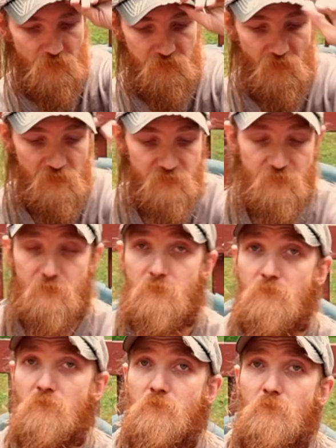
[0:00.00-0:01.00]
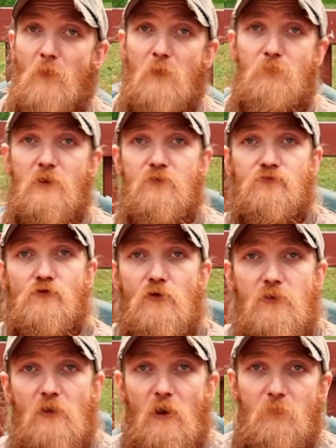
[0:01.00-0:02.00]
that's my big
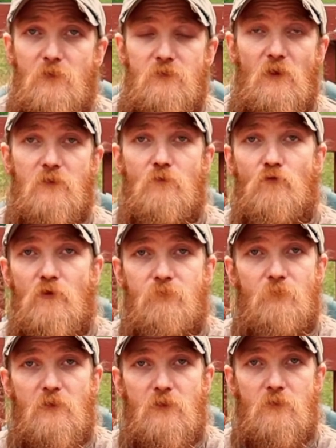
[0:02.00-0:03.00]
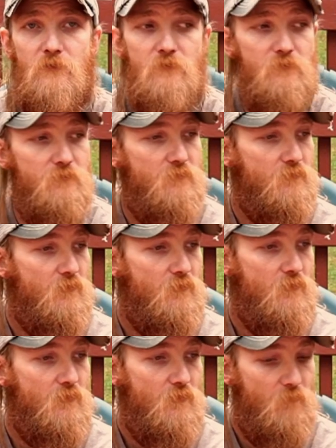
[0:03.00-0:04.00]
three I'll be taking with me.
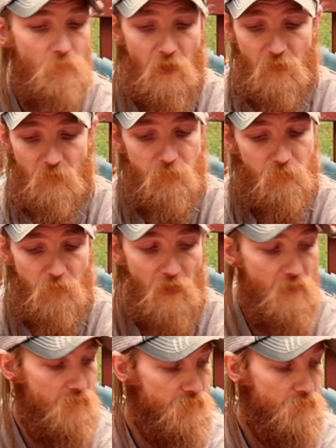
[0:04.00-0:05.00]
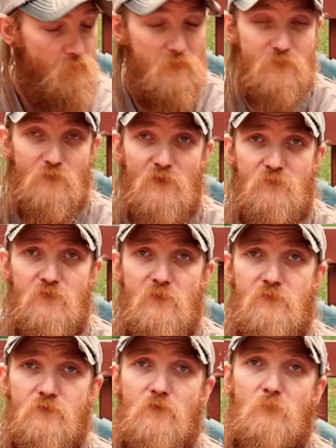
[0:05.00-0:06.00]
My pack, my sleep
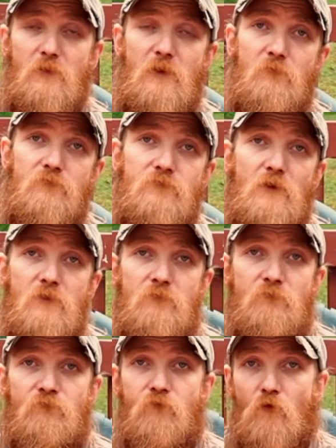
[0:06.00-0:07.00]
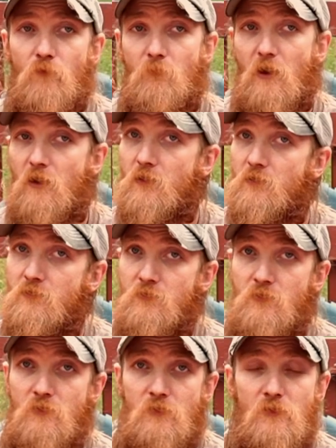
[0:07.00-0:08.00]
system, and everything for my
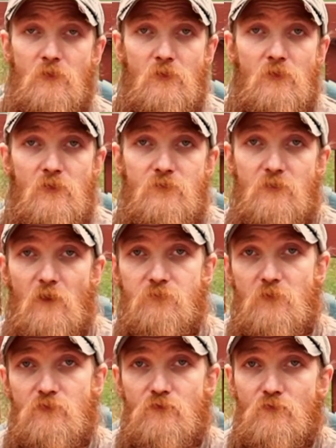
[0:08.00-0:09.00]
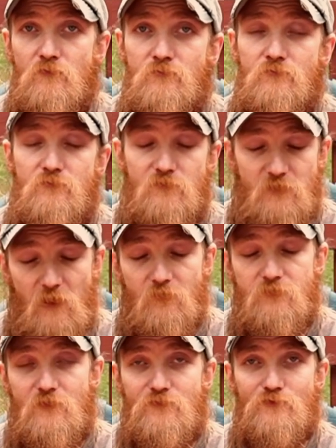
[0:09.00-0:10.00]
Southeastern
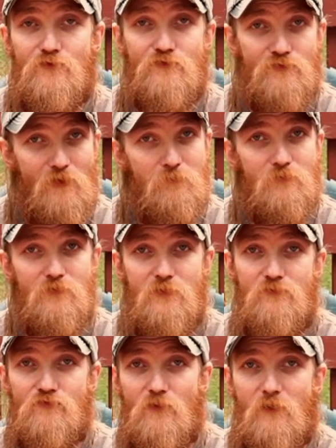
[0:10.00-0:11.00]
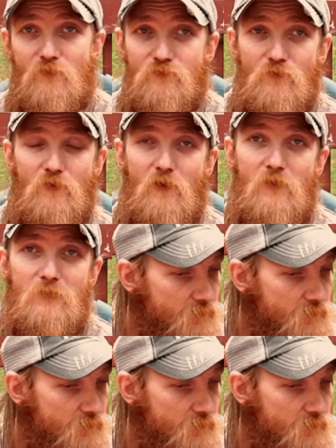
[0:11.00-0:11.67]
Serpentine Trail through hike.